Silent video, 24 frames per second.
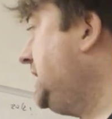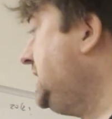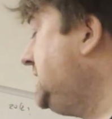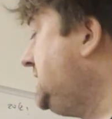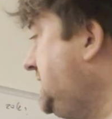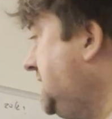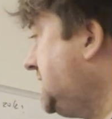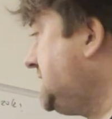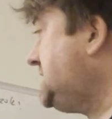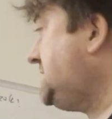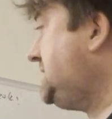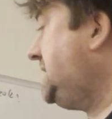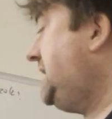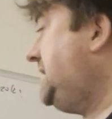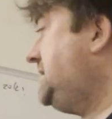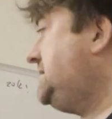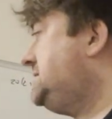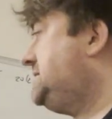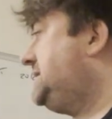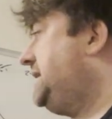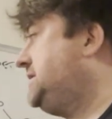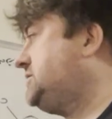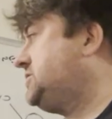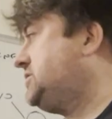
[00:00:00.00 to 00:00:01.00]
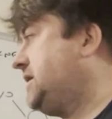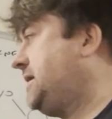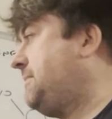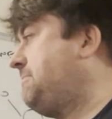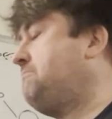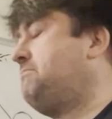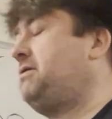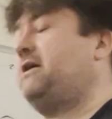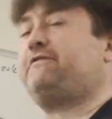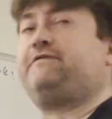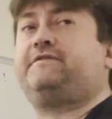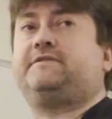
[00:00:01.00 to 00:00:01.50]
it does is it sort
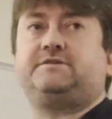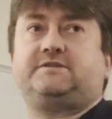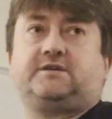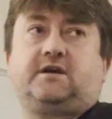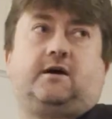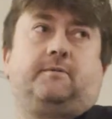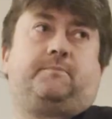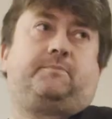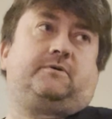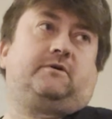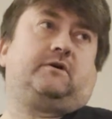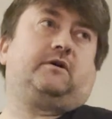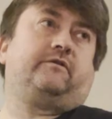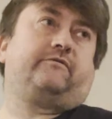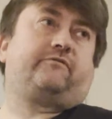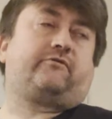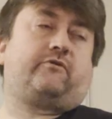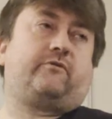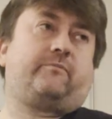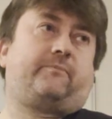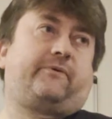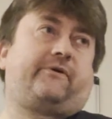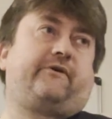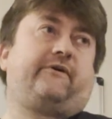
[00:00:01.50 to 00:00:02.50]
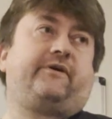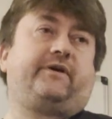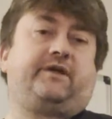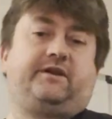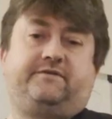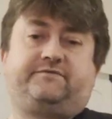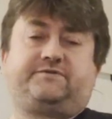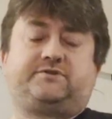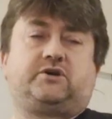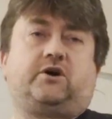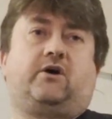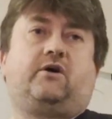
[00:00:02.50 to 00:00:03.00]
of buffers up over a period
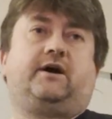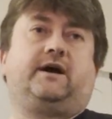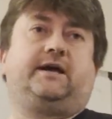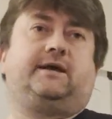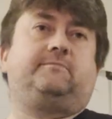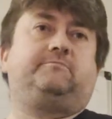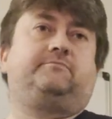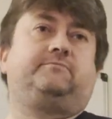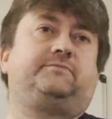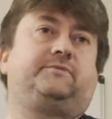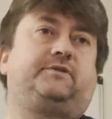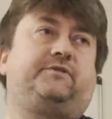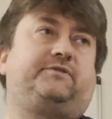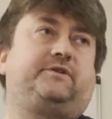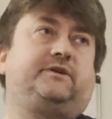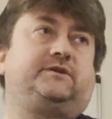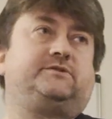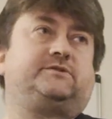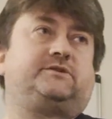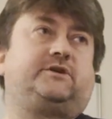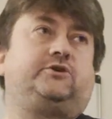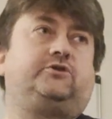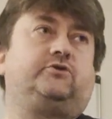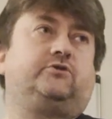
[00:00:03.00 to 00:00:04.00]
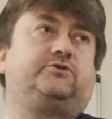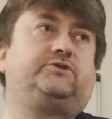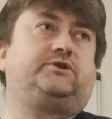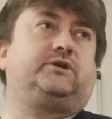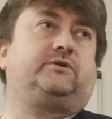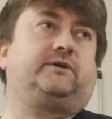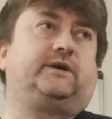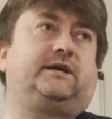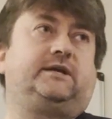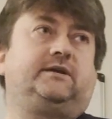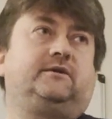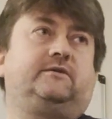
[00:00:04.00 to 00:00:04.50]
of time the things that you're
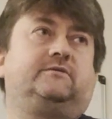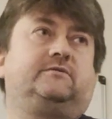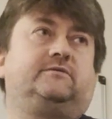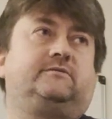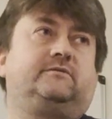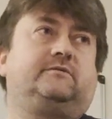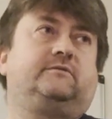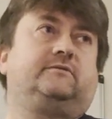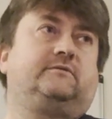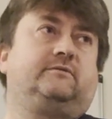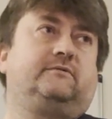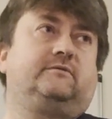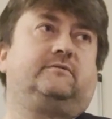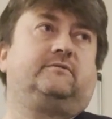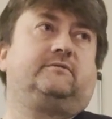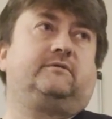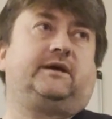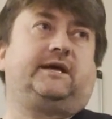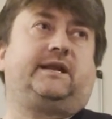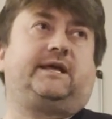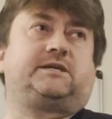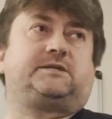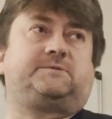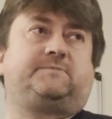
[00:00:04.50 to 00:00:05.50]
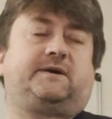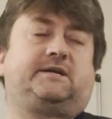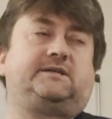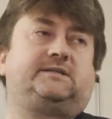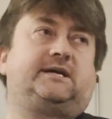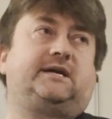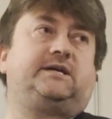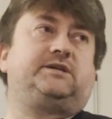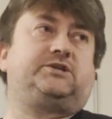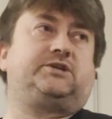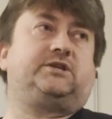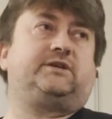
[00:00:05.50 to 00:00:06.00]
doing in
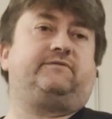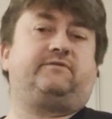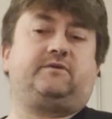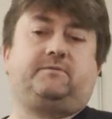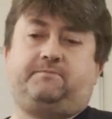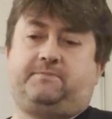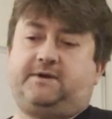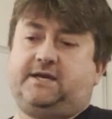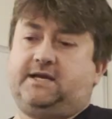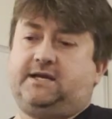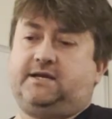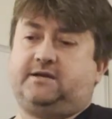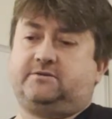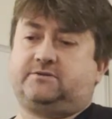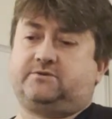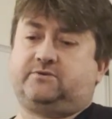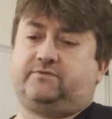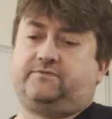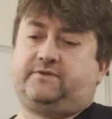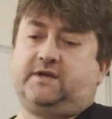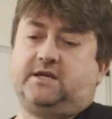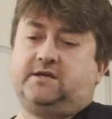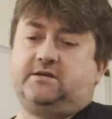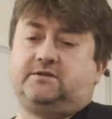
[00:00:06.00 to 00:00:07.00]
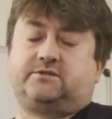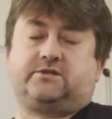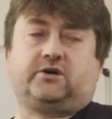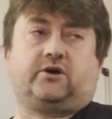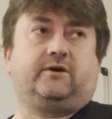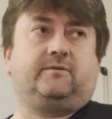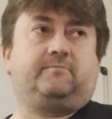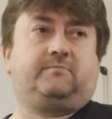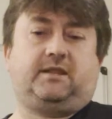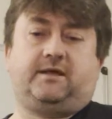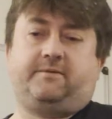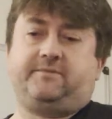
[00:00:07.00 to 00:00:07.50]
expectation of it being a sort of
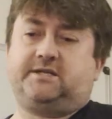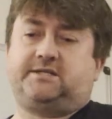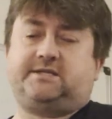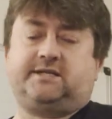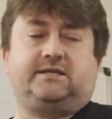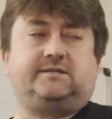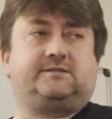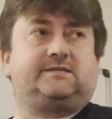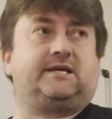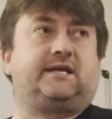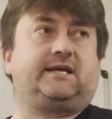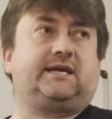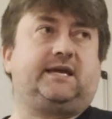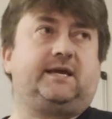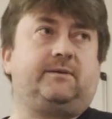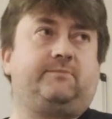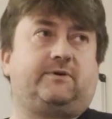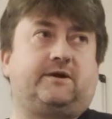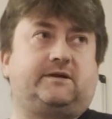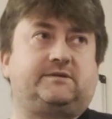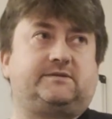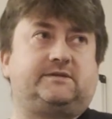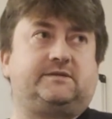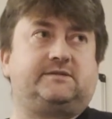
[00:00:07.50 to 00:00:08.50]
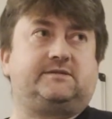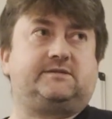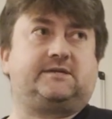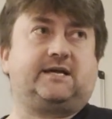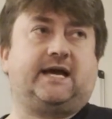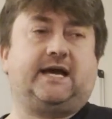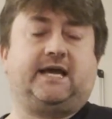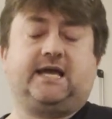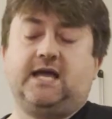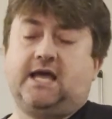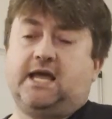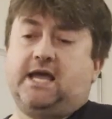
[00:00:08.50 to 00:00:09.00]
time-limited set of key presses,
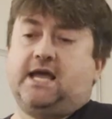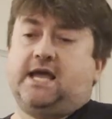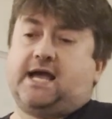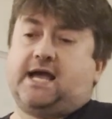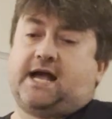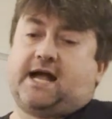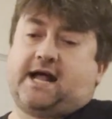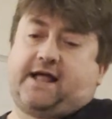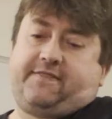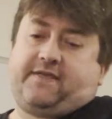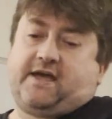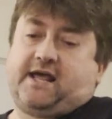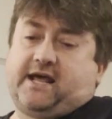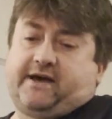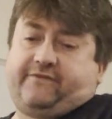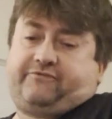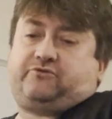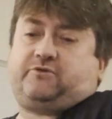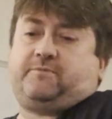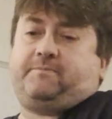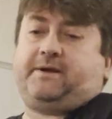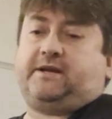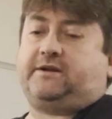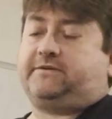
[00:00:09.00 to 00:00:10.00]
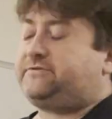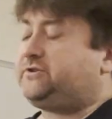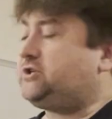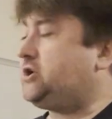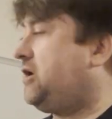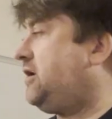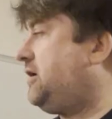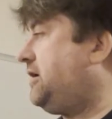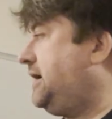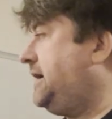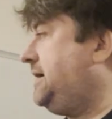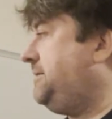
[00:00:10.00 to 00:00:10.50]
say, and then after a bit of
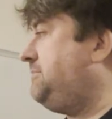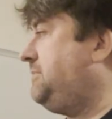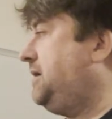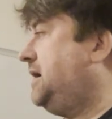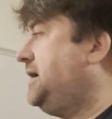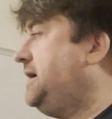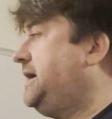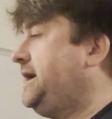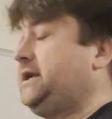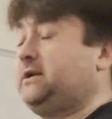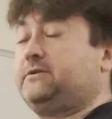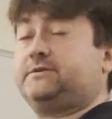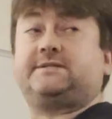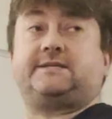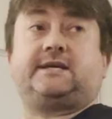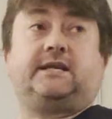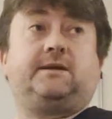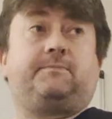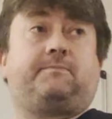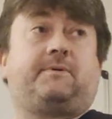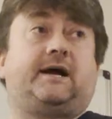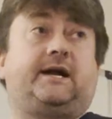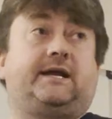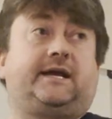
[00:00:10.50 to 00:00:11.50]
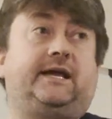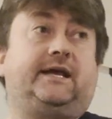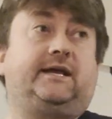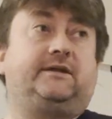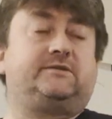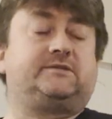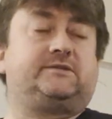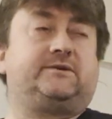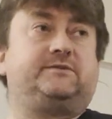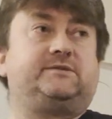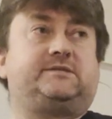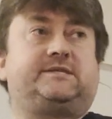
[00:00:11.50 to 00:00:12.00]
time, it'll send a
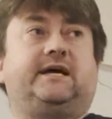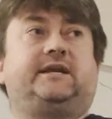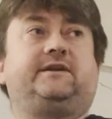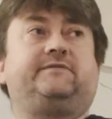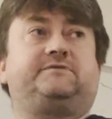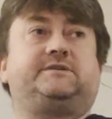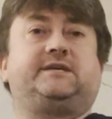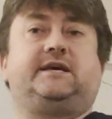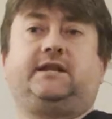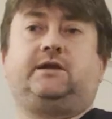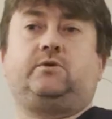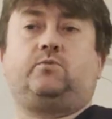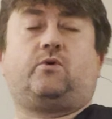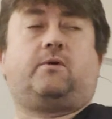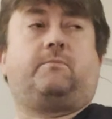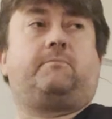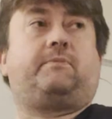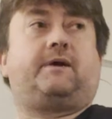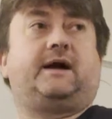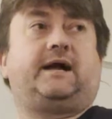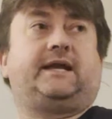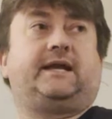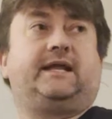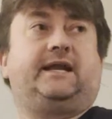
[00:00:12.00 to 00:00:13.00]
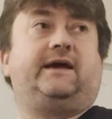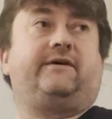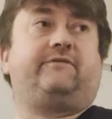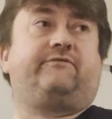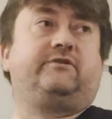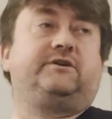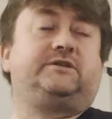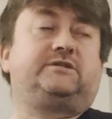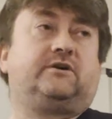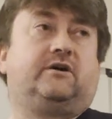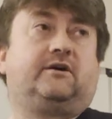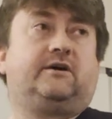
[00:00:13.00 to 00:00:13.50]
packet. So instead of sending one packet
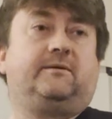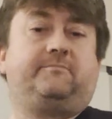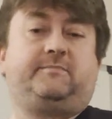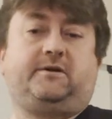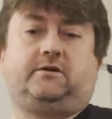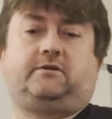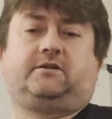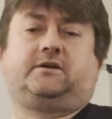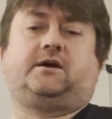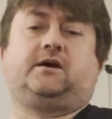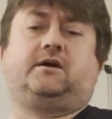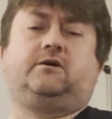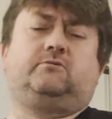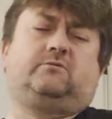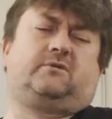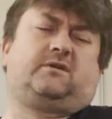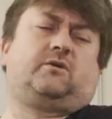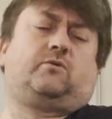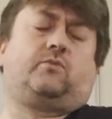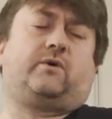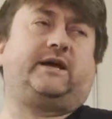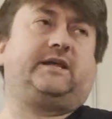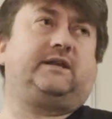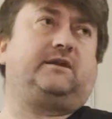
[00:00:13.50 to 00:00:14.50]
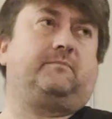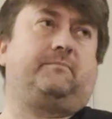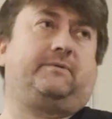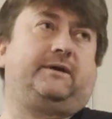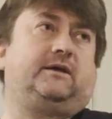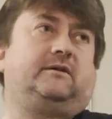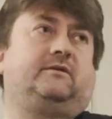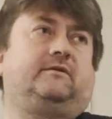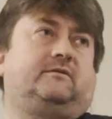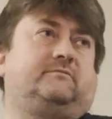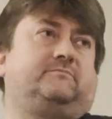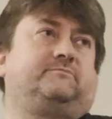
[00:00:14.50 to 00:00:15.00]
every time, it'll go, well, I'll wait a
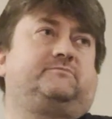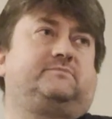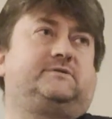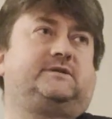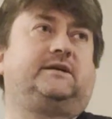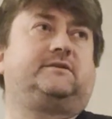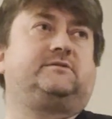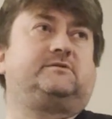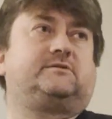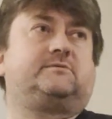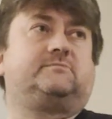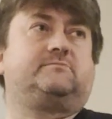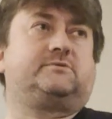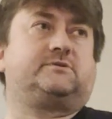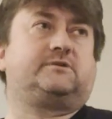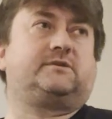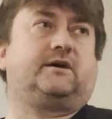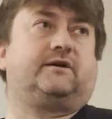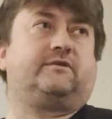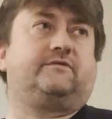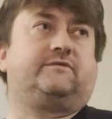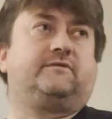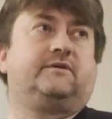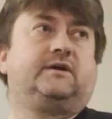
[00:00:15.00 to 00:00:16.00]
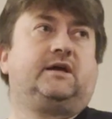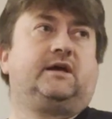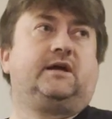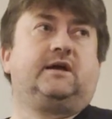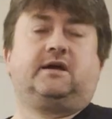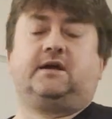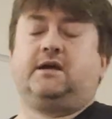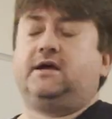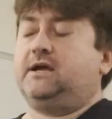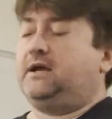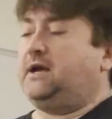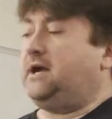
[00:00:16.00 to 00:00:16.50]
bit and I'll send some stuff.
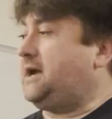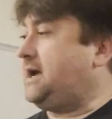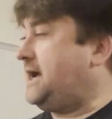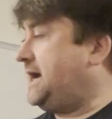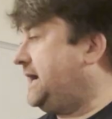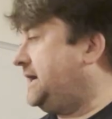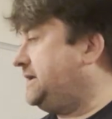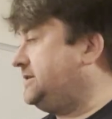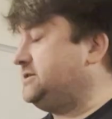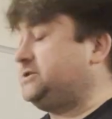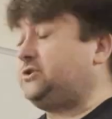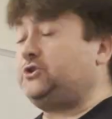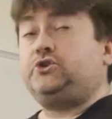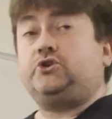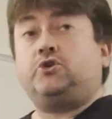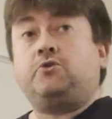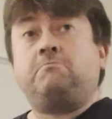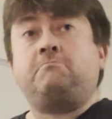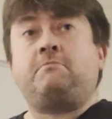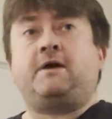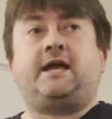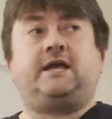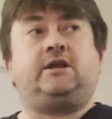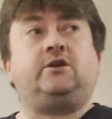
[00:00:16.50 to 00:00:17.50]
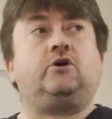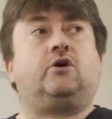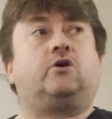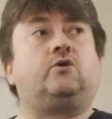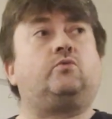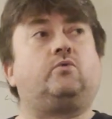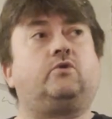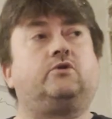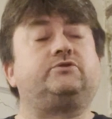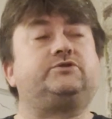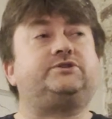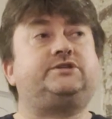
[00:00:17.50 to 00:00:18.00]
And you may
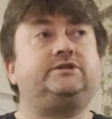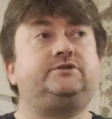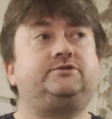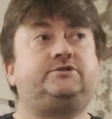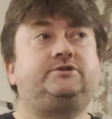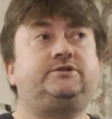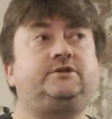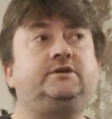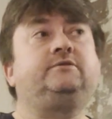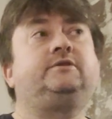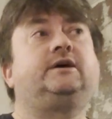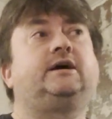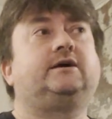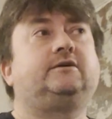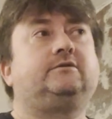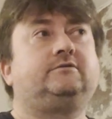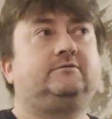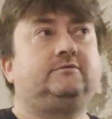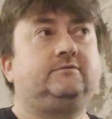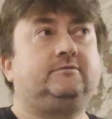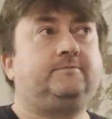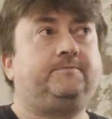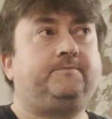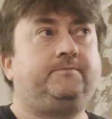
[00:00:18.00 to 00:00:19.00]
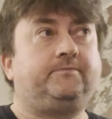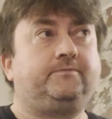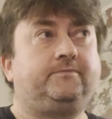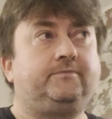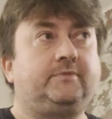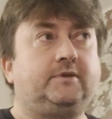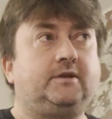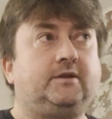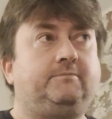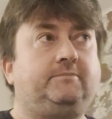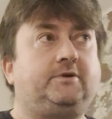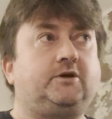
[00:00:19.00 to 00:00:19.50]
not want it to do that,
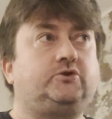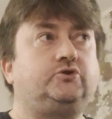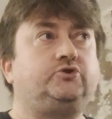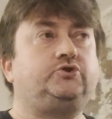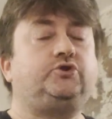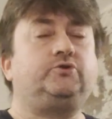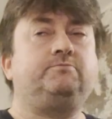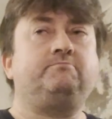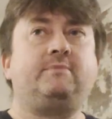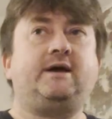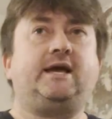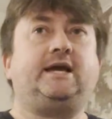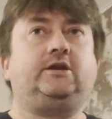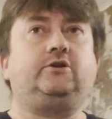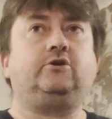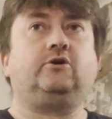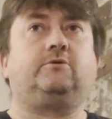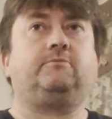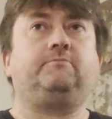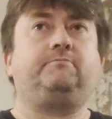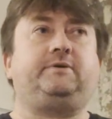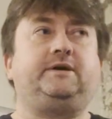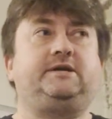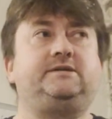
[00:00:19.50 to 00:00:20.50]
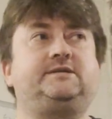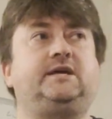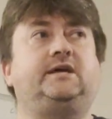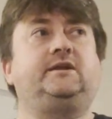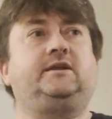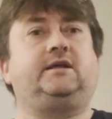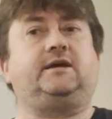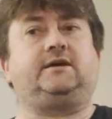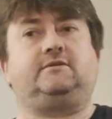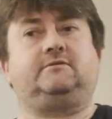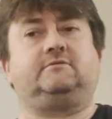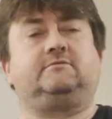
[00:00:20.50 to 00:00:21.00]
because you may not be
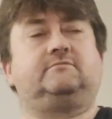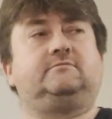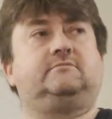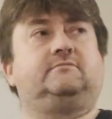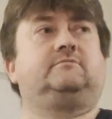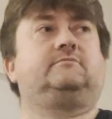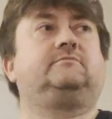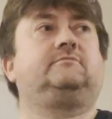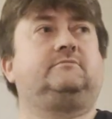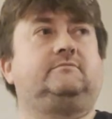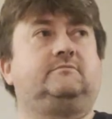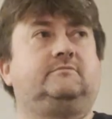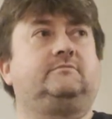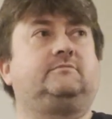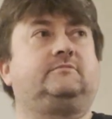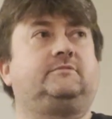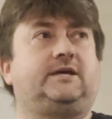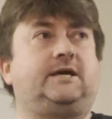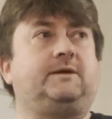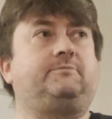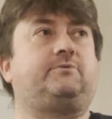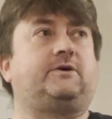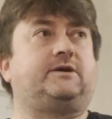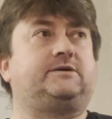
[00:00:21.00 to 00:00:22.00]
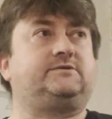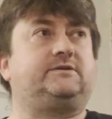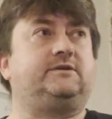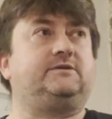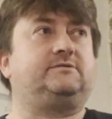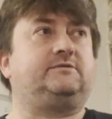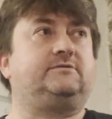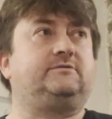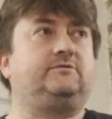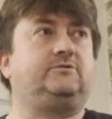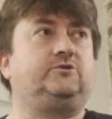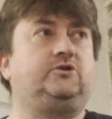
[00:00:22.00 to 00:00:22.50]
sending key
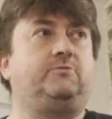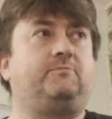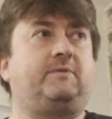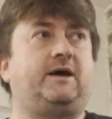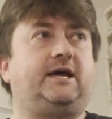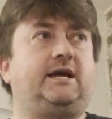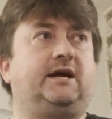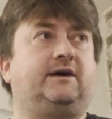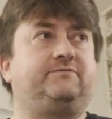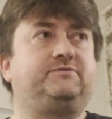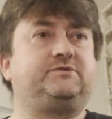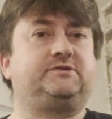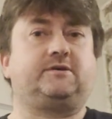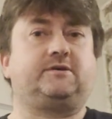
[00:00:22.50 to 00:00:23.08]
presses. You may have